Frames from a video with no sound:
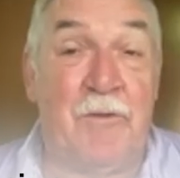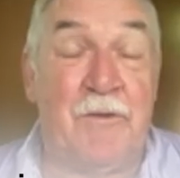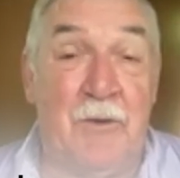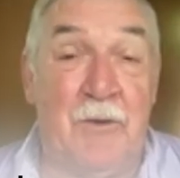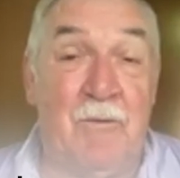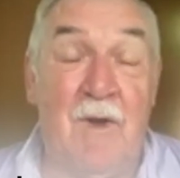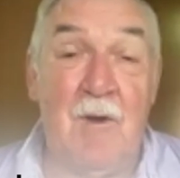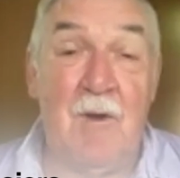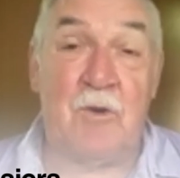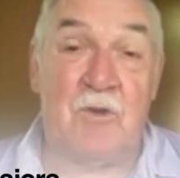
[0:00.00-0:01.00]
to
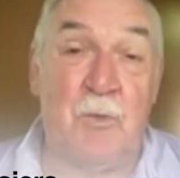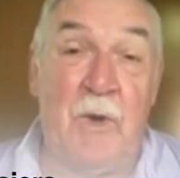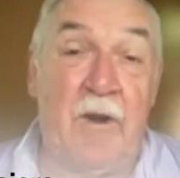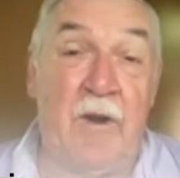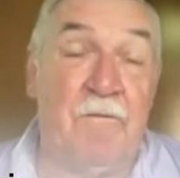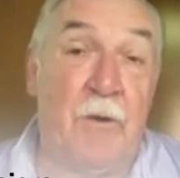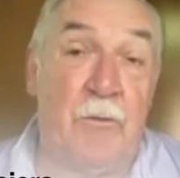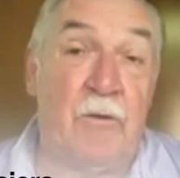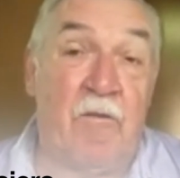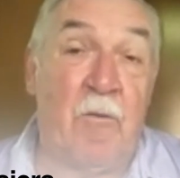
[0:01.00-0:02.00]
persuade our
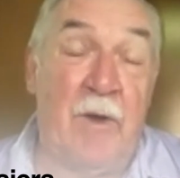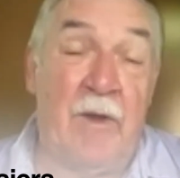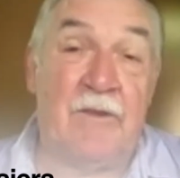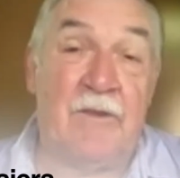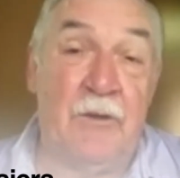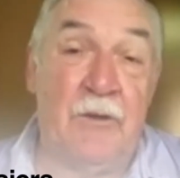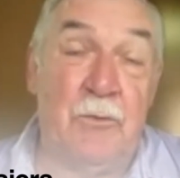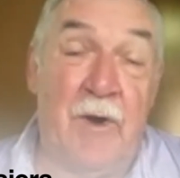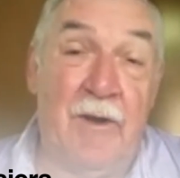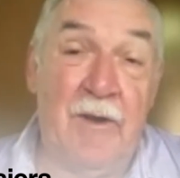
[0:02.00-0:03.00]
federal government
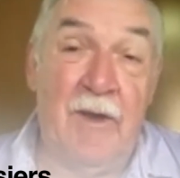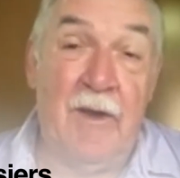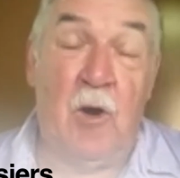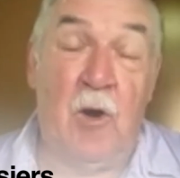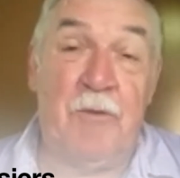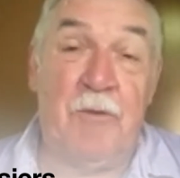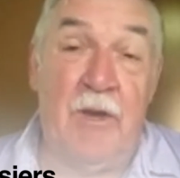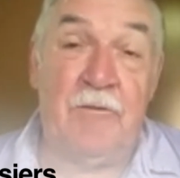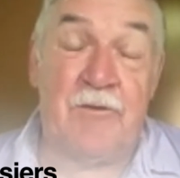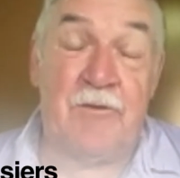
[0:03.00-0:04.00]
to help the
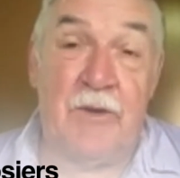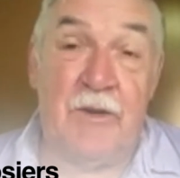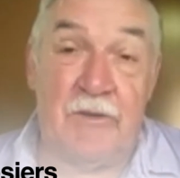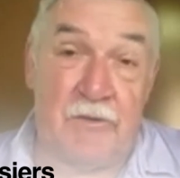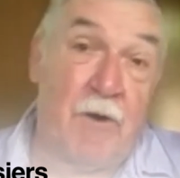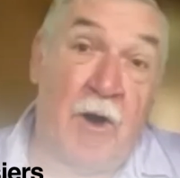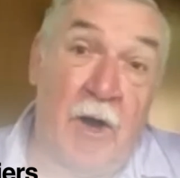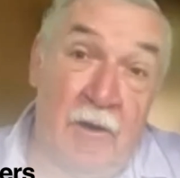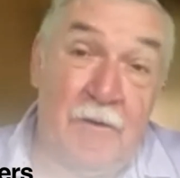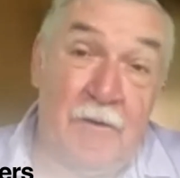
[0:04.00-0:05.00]
industry
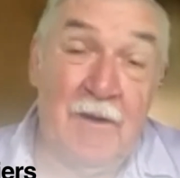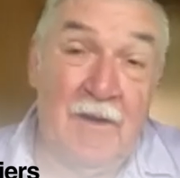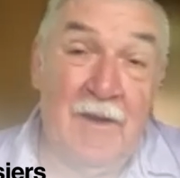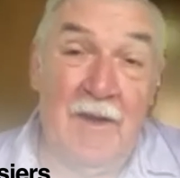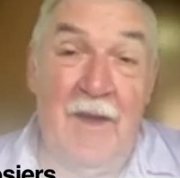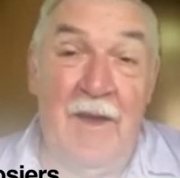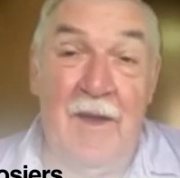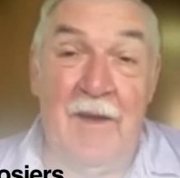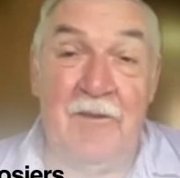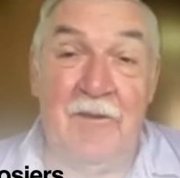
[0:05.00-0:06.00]
survive,
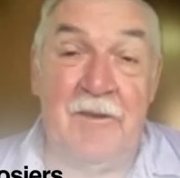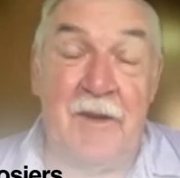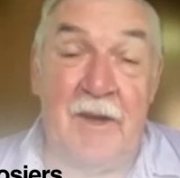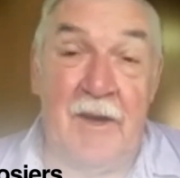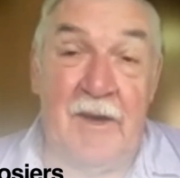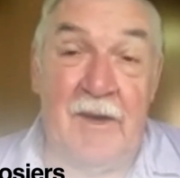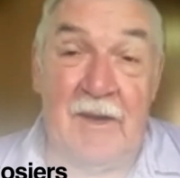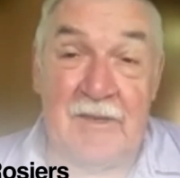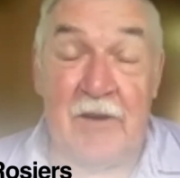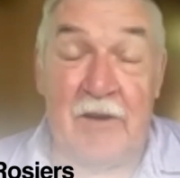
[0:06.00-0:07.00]
and
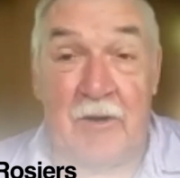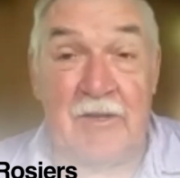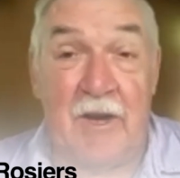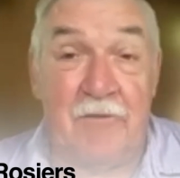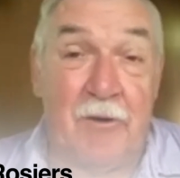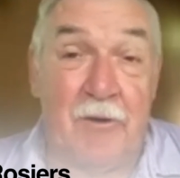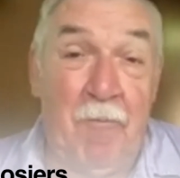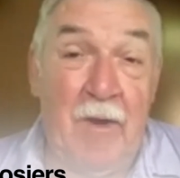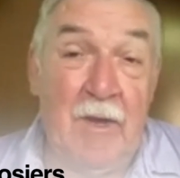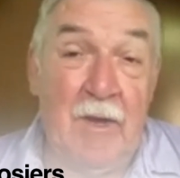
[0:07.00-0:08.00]
et cetera, et cetera.
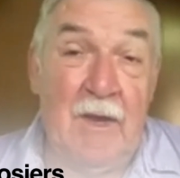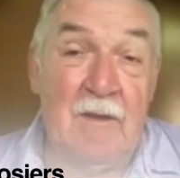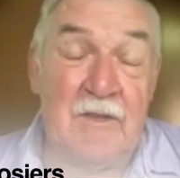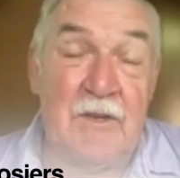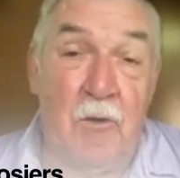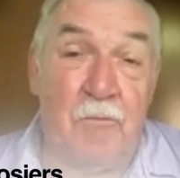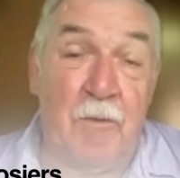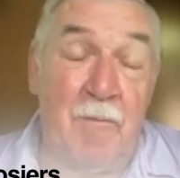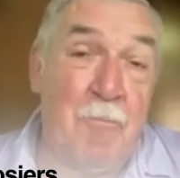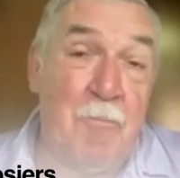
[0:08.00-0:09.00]
And so
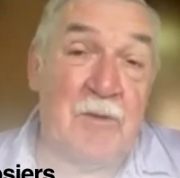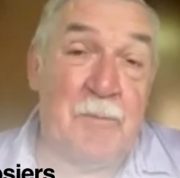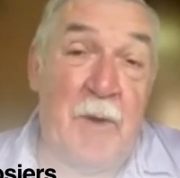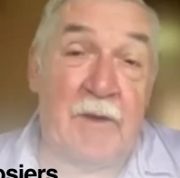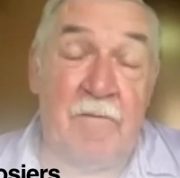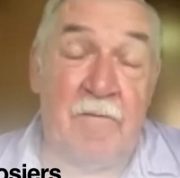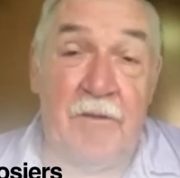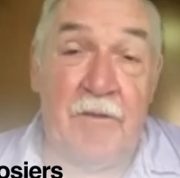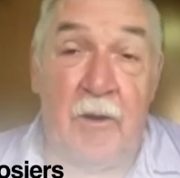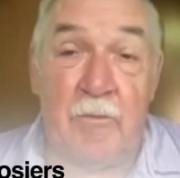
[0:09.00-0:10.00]
from that perspective, I
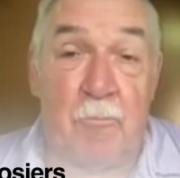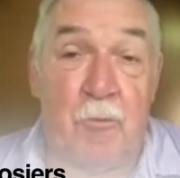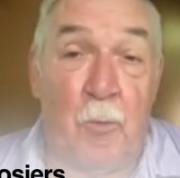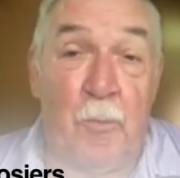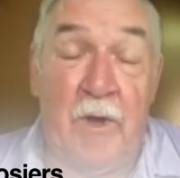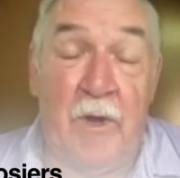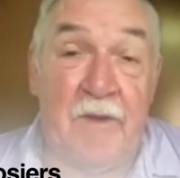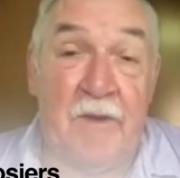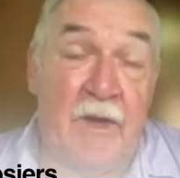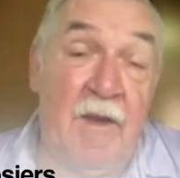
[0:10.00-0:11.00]
thought it was appropriate
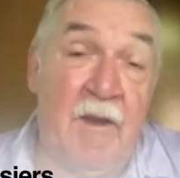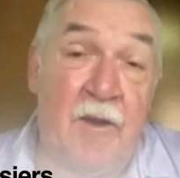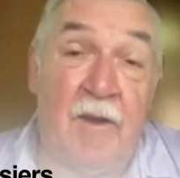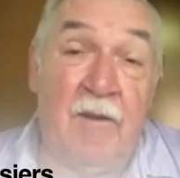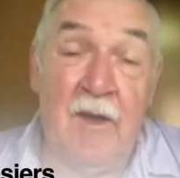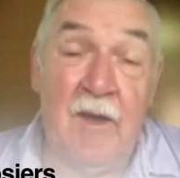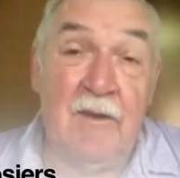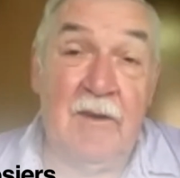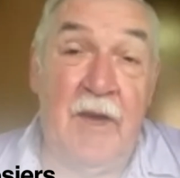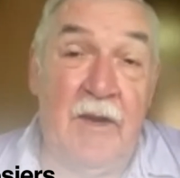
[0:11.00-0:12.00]
that Canada
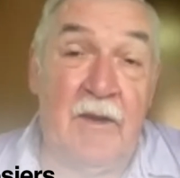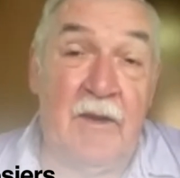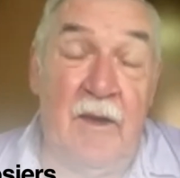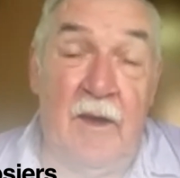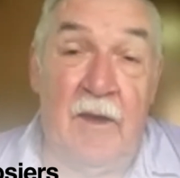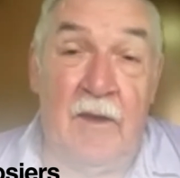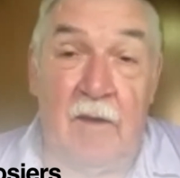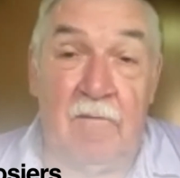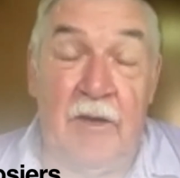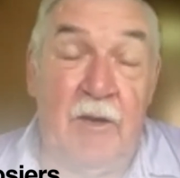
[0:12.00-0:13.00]
take
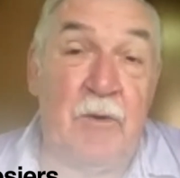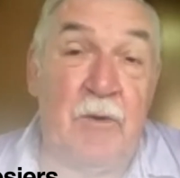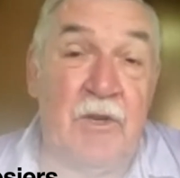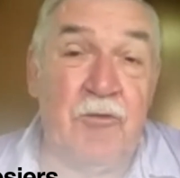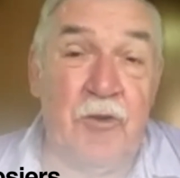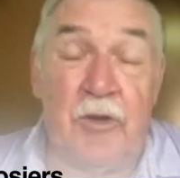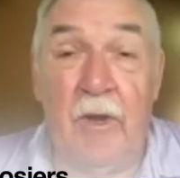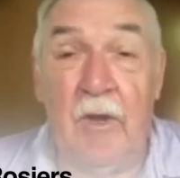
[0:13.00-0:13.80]
a lead position